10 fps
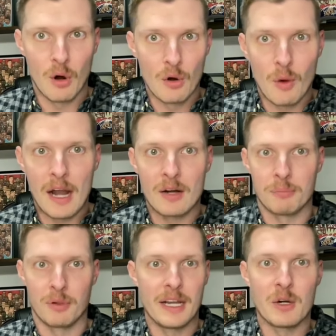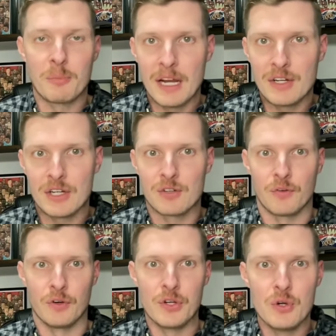RotoWire, player pages
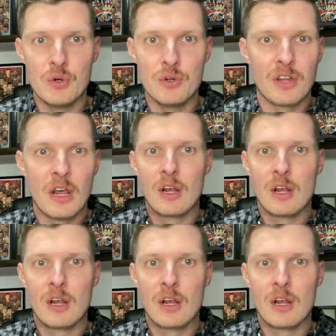for news,